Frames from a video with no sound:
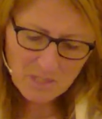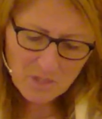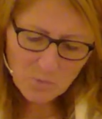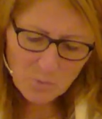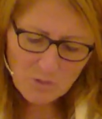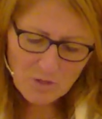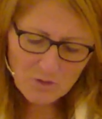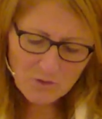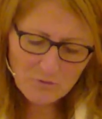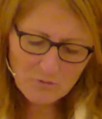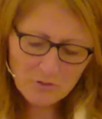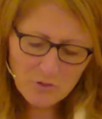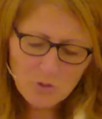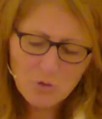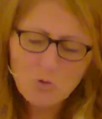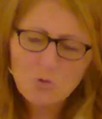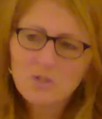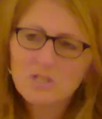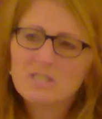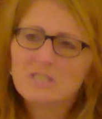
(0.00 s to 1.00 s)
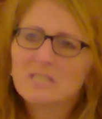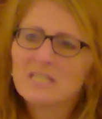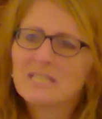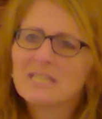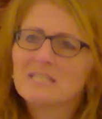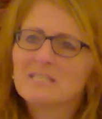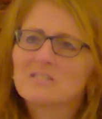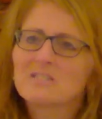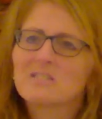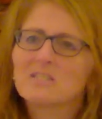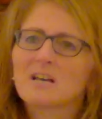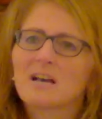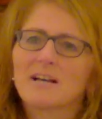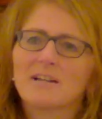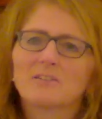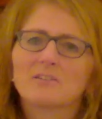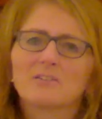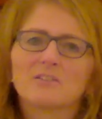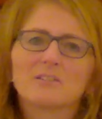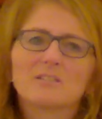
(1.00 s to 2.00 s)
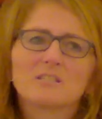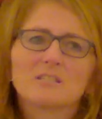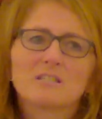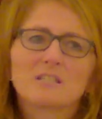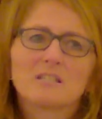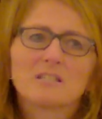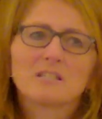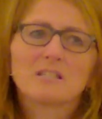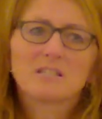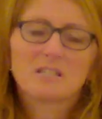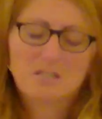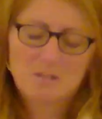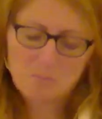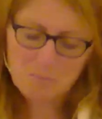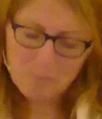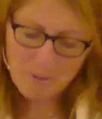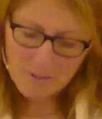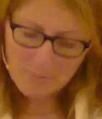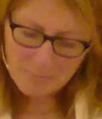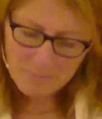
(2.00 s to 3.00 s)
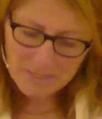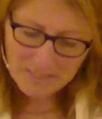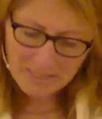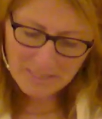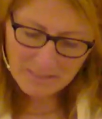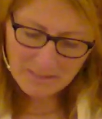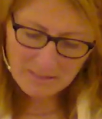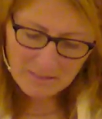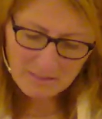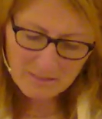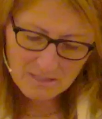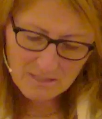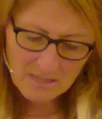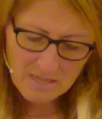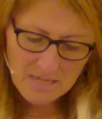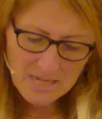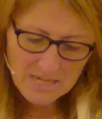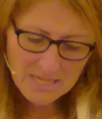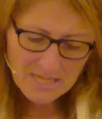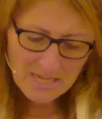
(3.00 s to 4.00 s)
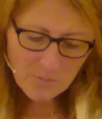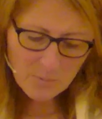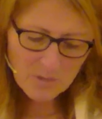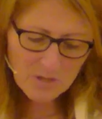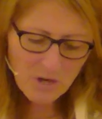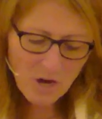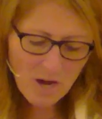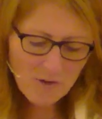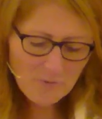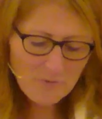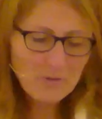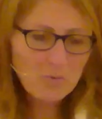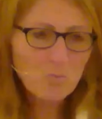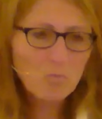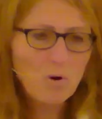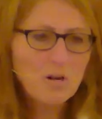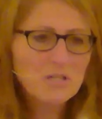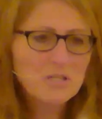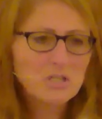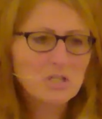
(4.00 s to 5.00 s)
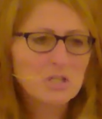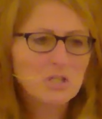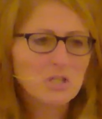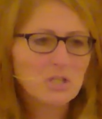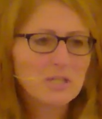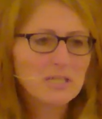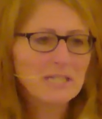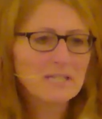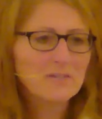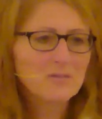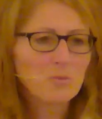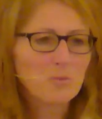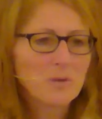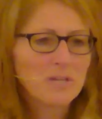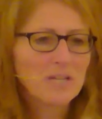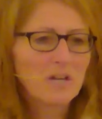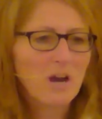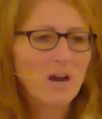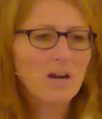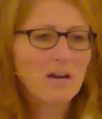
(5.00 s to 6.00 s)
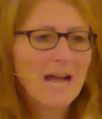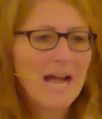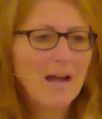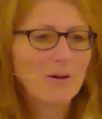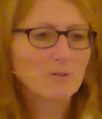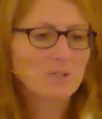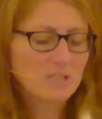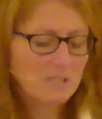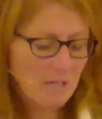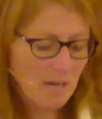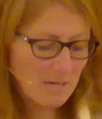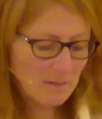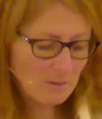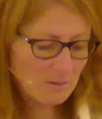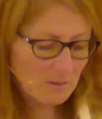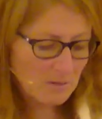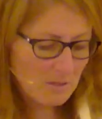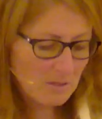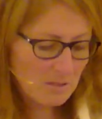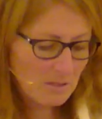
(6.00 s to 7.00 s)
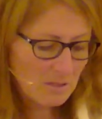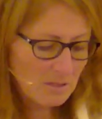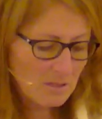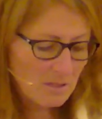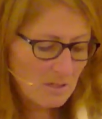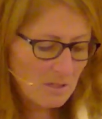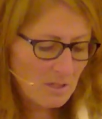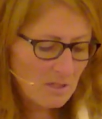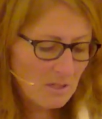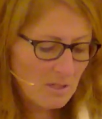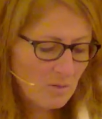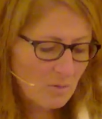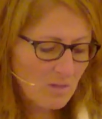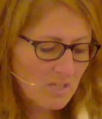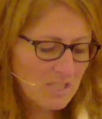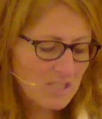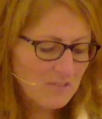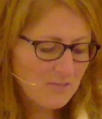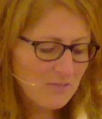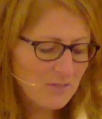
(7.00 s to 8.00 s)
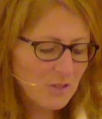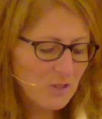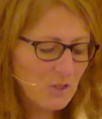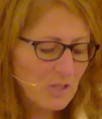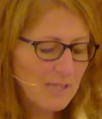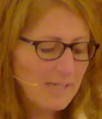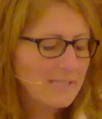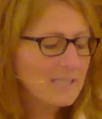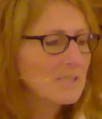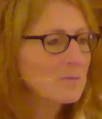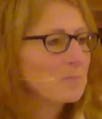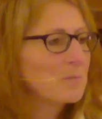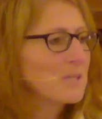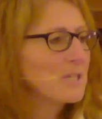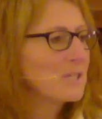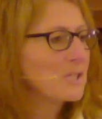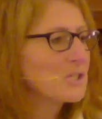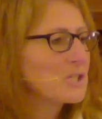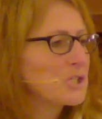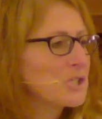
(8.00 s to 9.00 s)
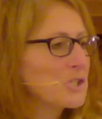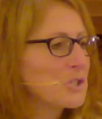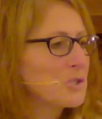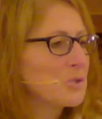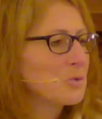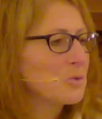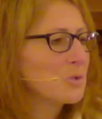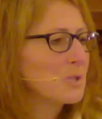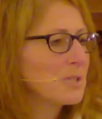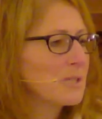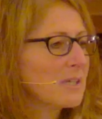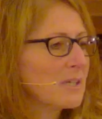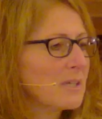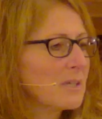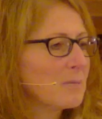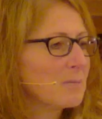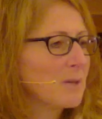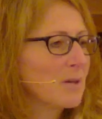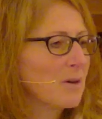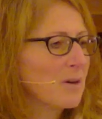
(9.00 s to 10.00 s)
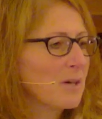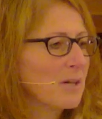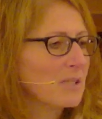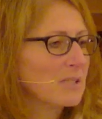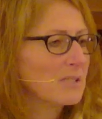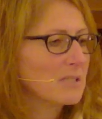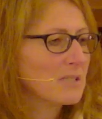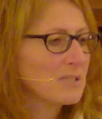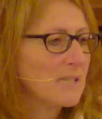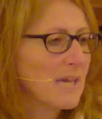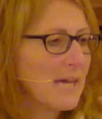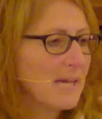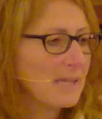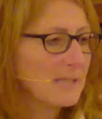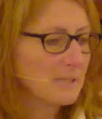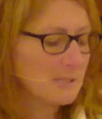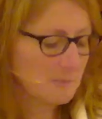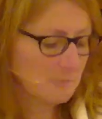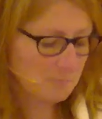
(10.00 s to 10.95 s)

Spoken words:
We are viewed as insiders by many, yet we often wonder if we are outsiders. What does it feel like to be a Jew in America today?